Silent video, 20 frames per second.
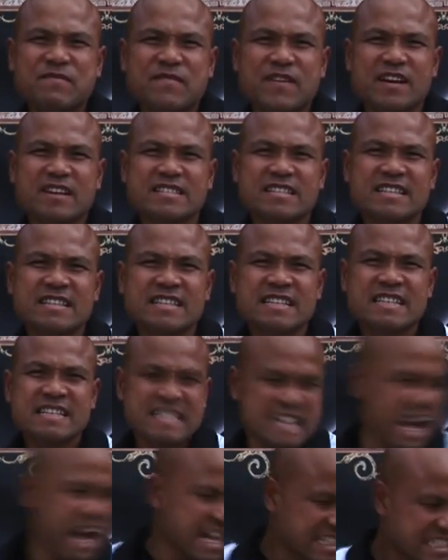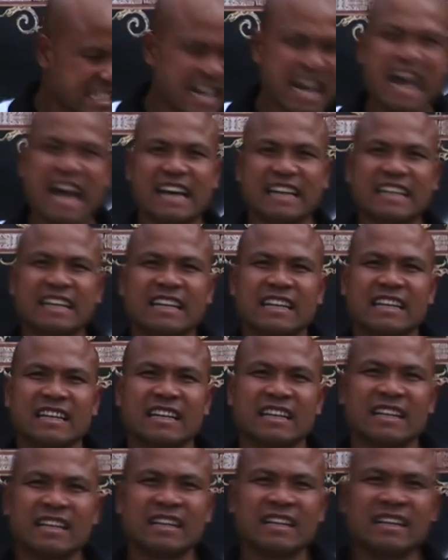first. That's land.
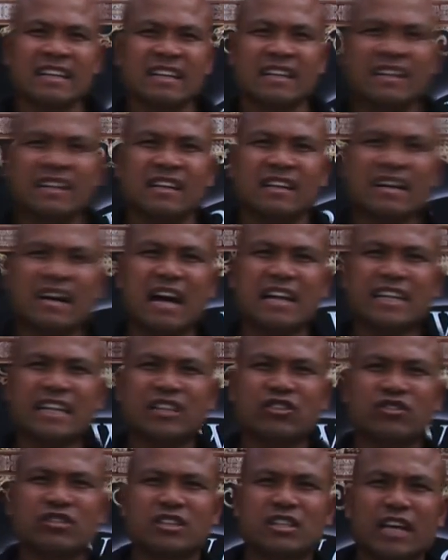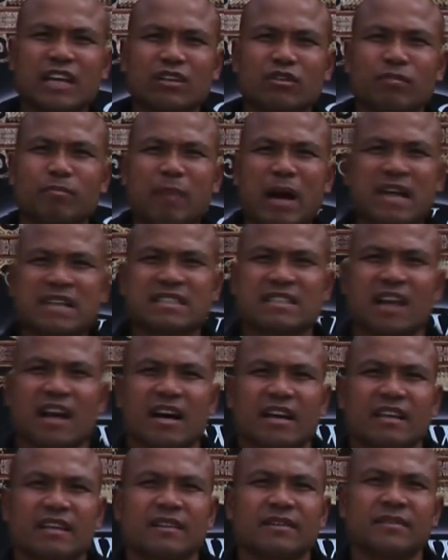And then you say your
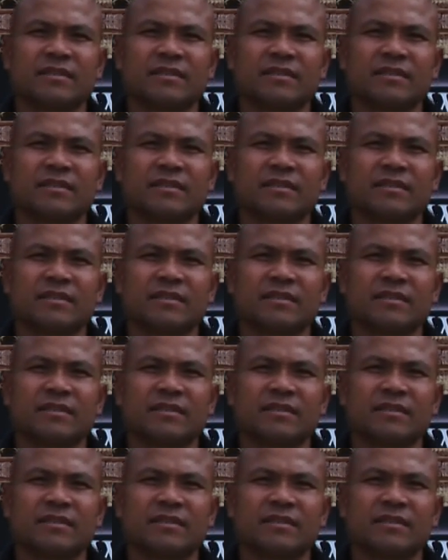backside.